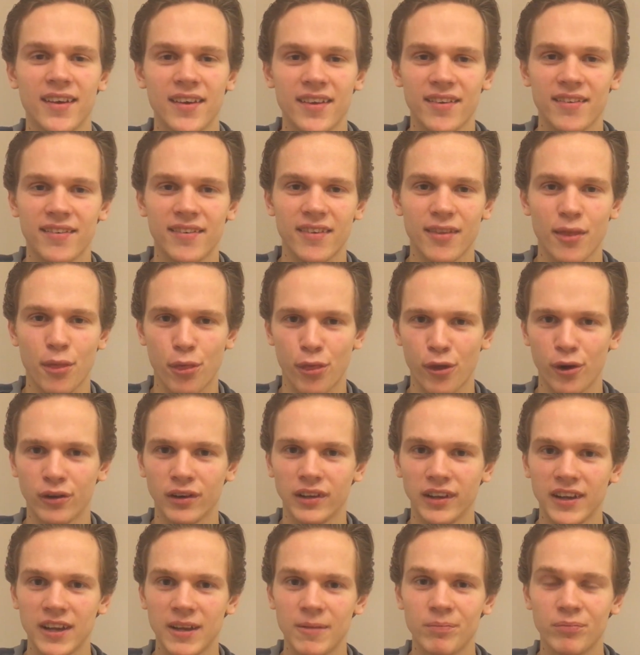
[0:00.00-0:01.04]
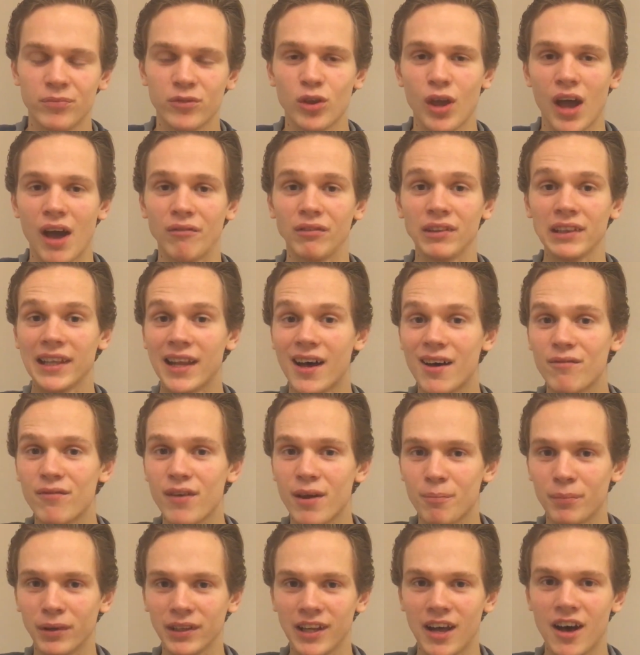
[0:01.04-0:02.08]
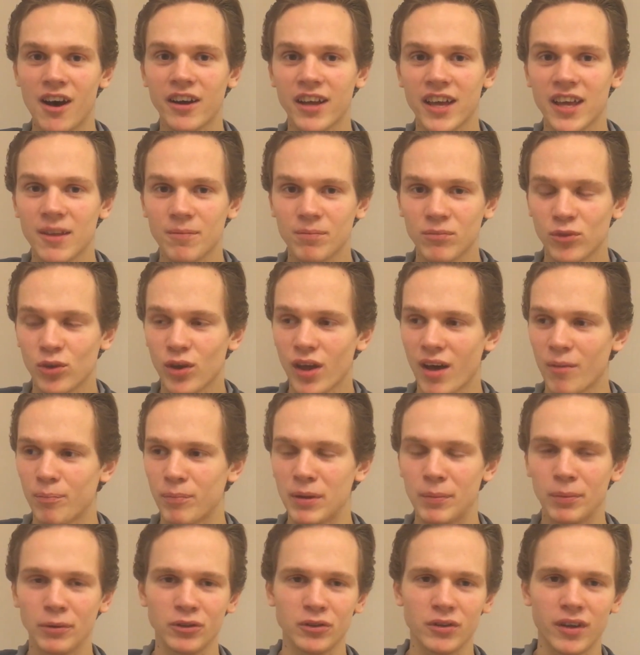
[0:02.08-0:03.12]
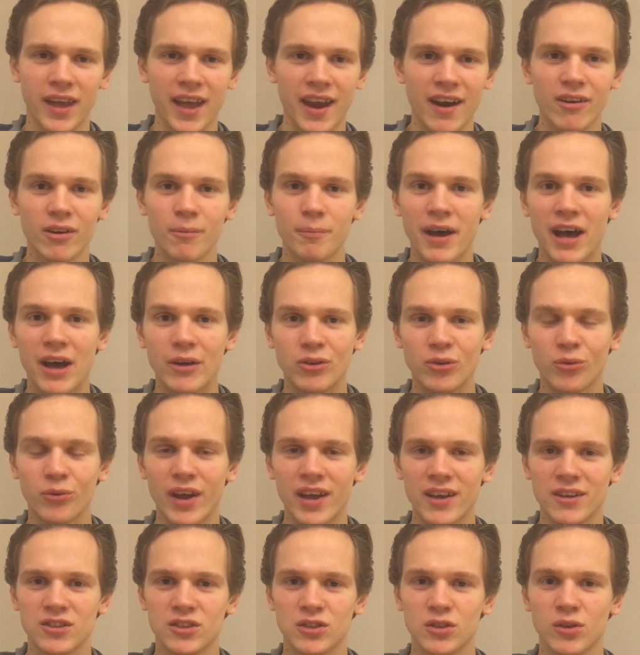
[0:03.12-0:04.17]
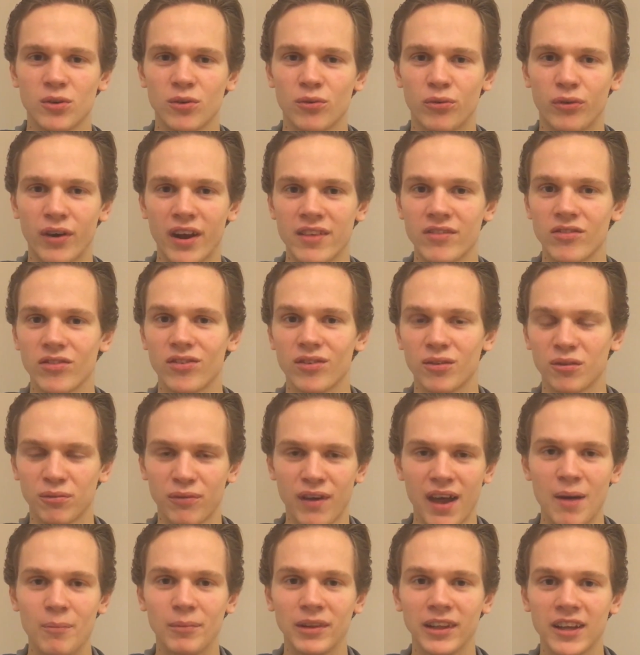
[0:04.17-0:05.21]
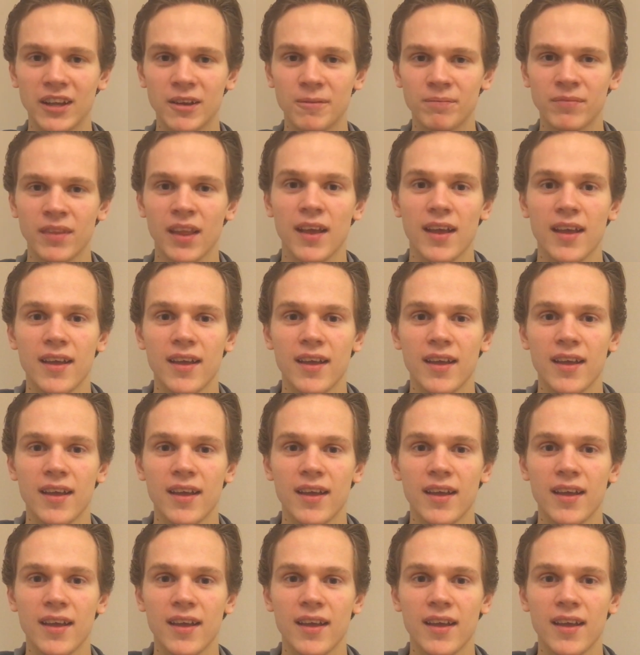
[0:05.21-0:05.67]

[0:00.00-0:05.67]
So thirdly, you have love and belonging. You have people you care about around you, friends and family.